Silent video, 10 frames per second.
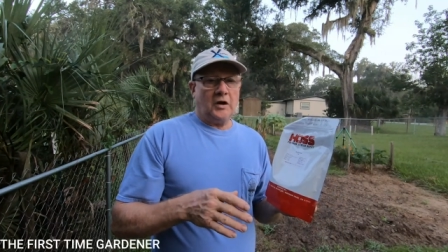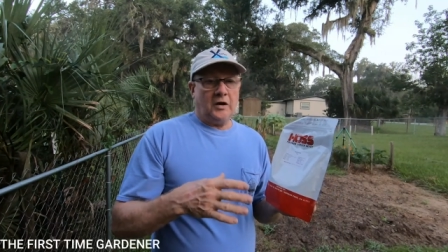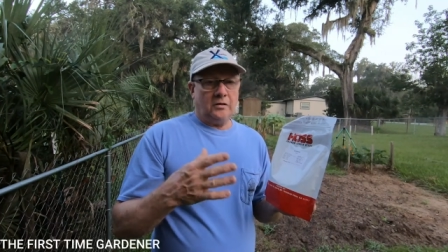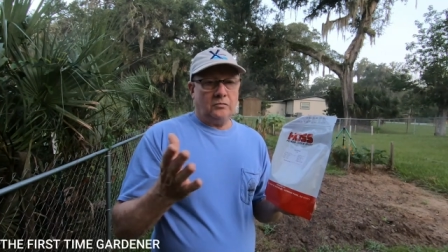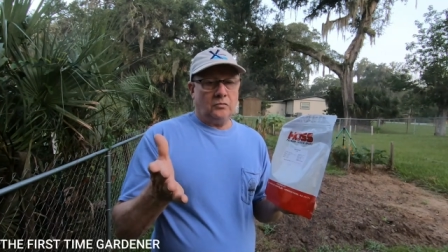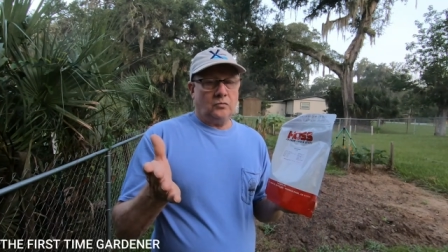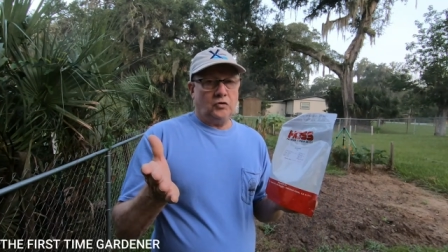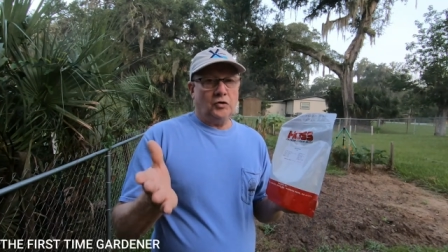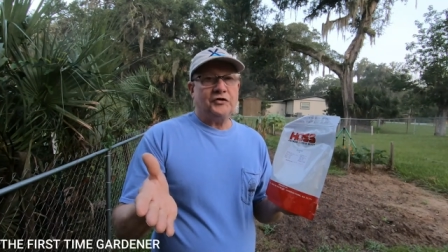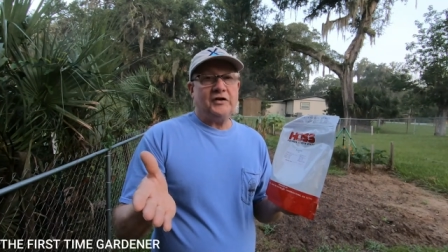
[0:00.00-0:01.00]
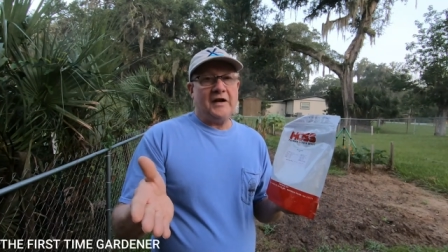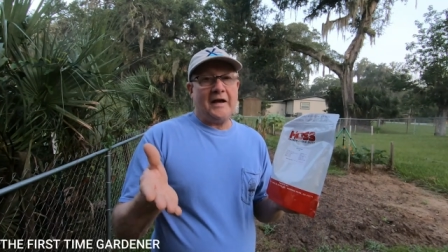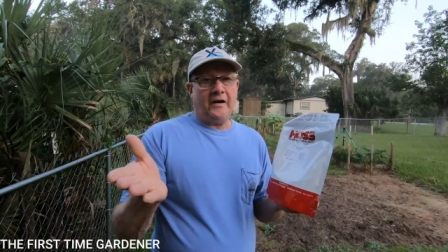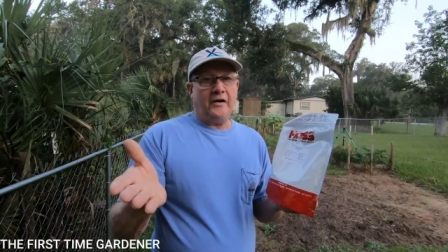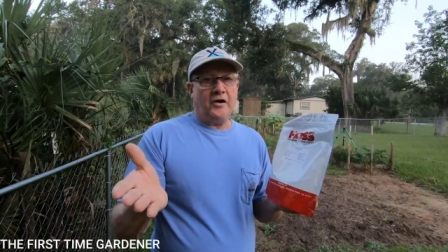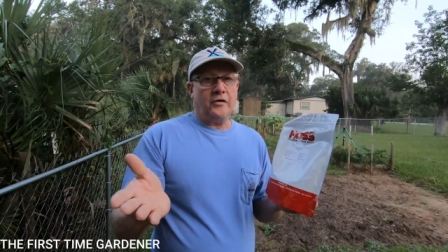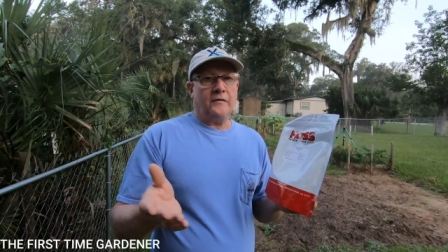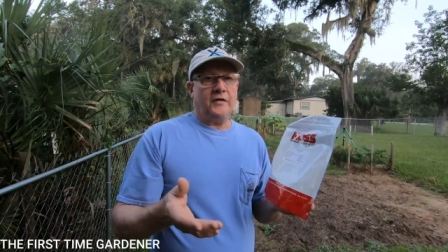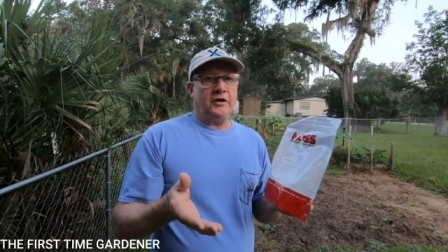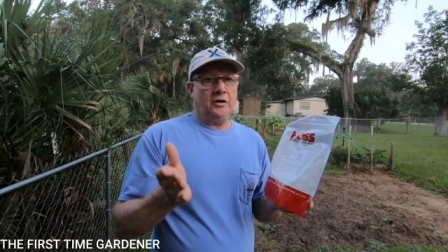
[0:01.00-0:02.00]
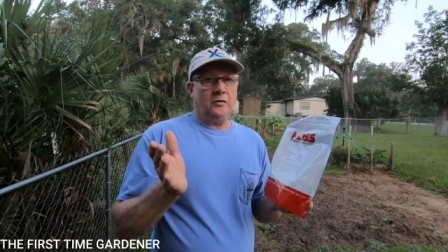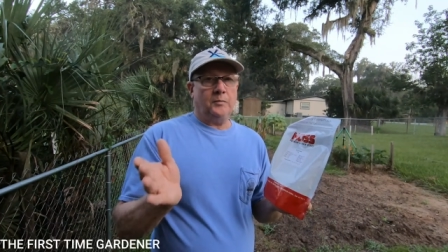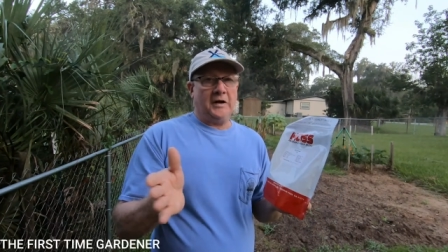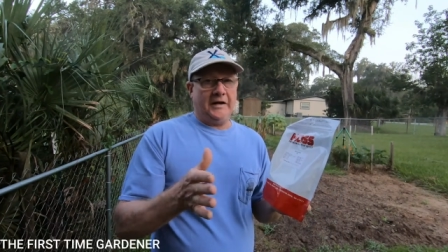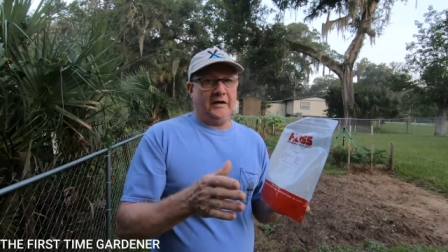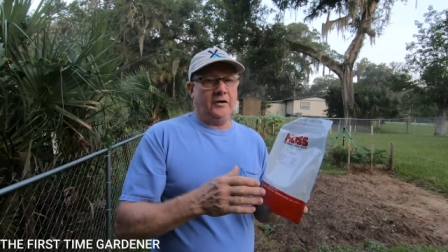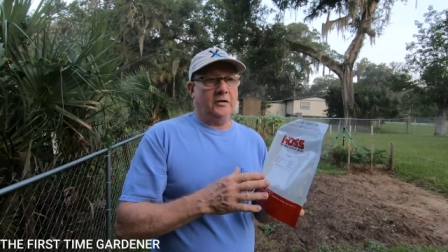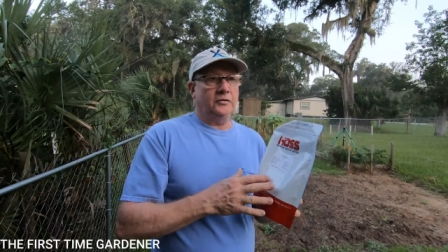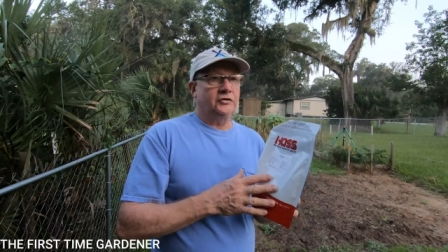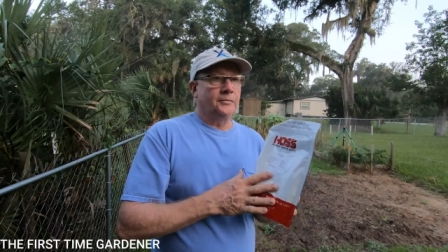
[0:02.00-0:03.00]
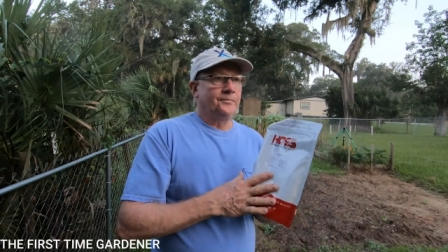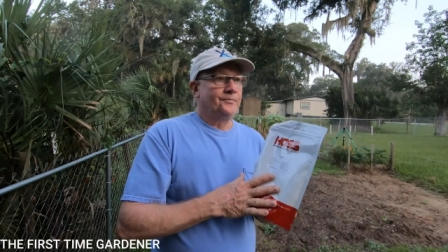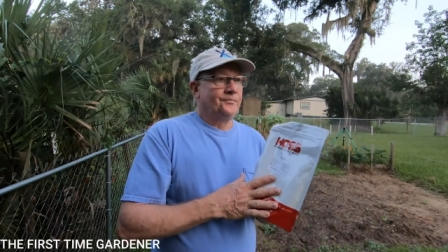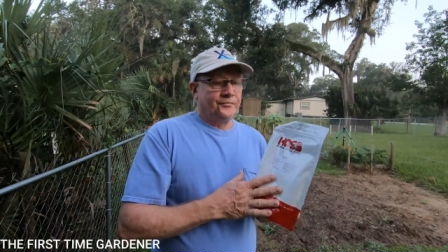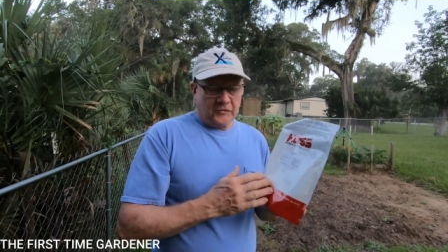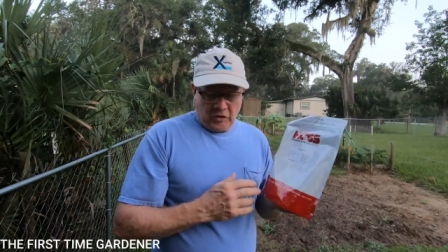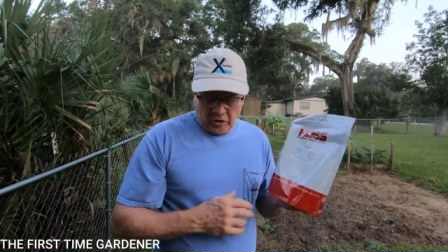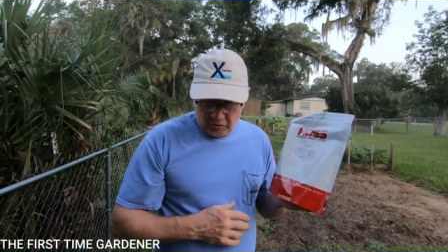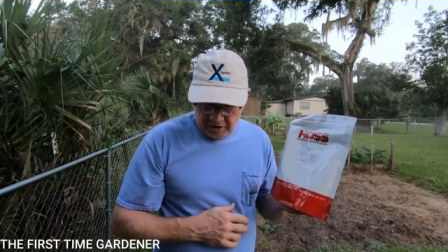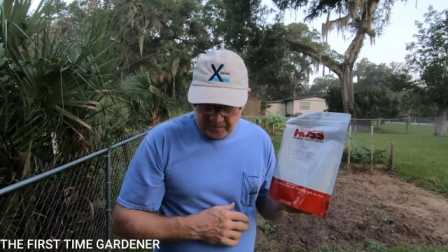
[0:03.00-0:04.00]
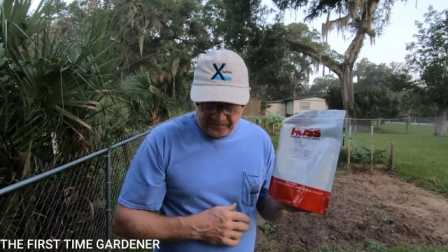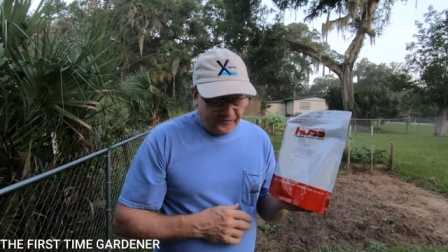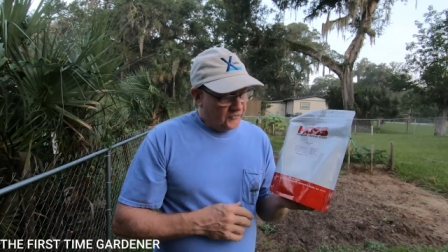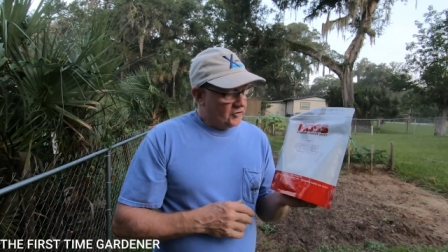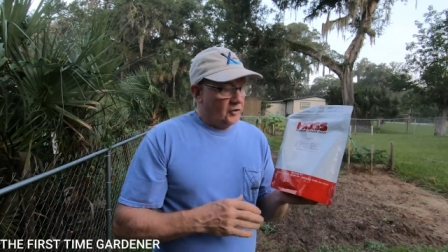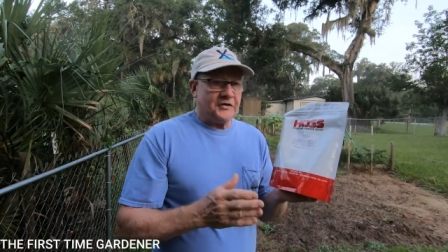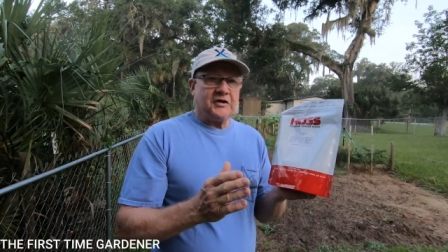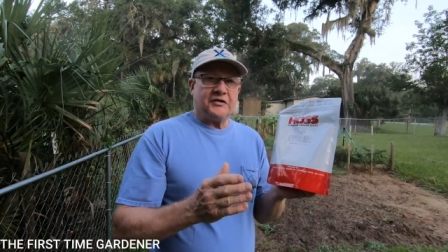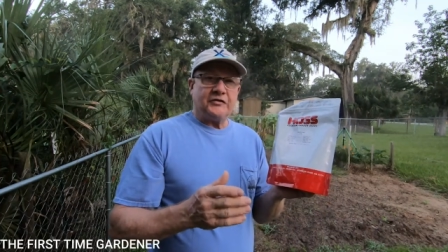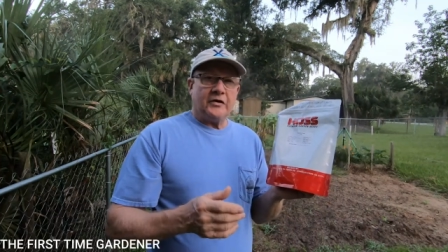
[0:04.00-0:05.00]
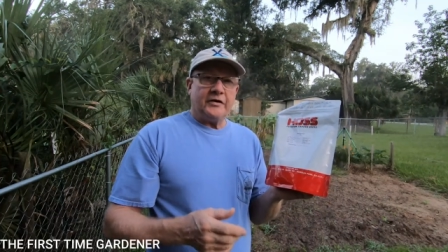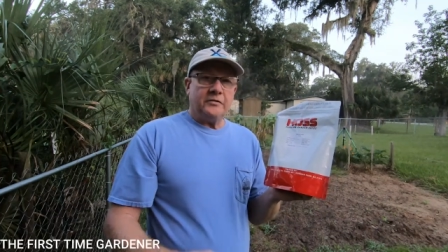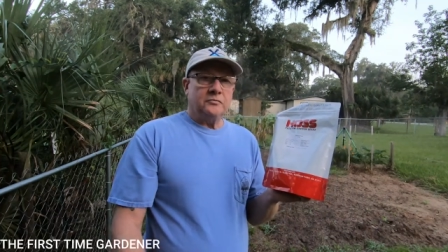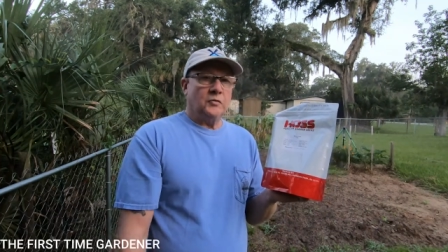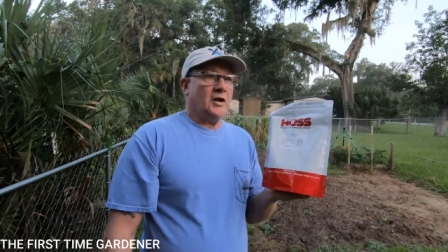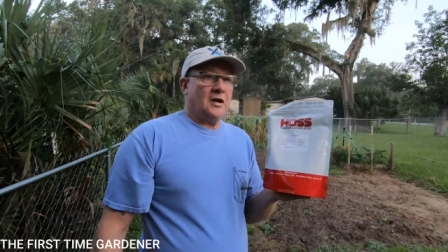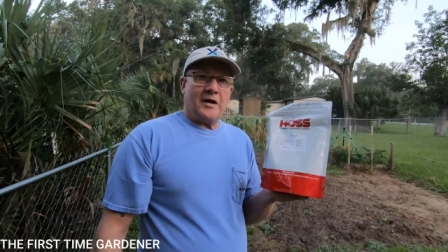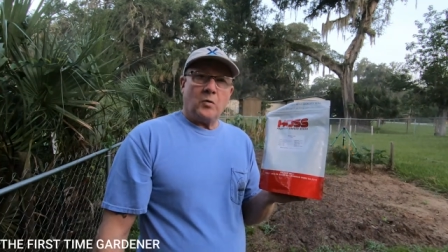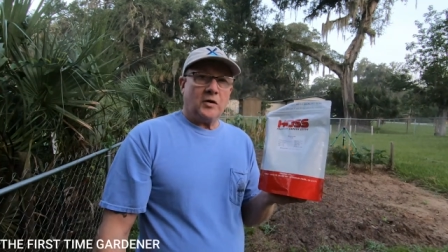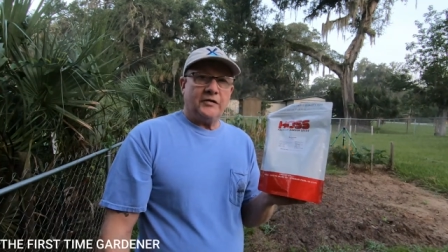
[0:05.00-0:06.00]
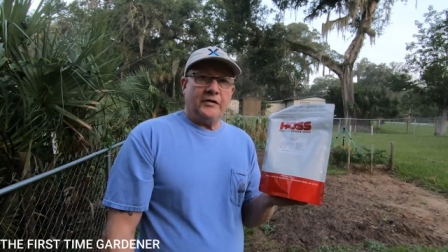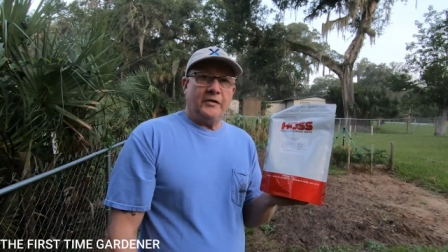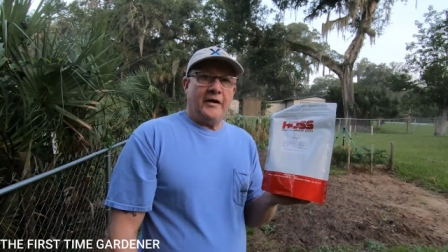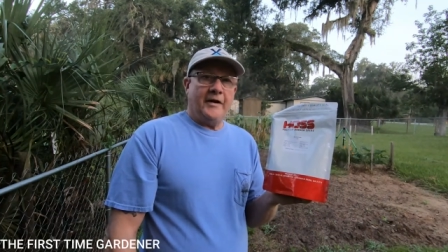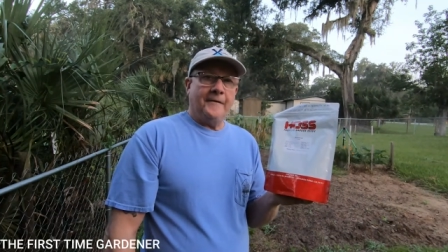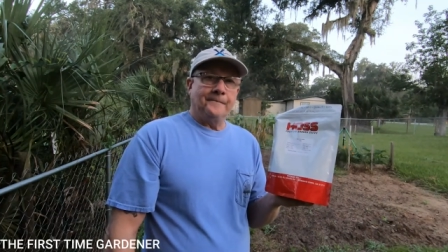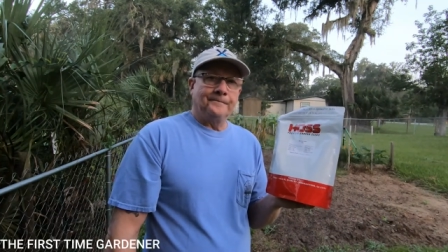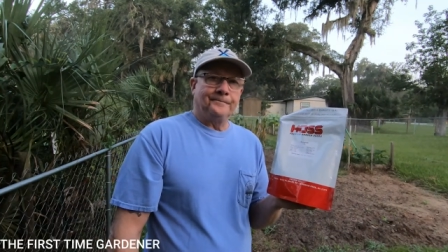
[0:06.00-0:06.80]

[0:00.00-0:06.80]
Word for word: and you'll see that in another video planting those. Okay, so let's get started. We got a lot of work to do today.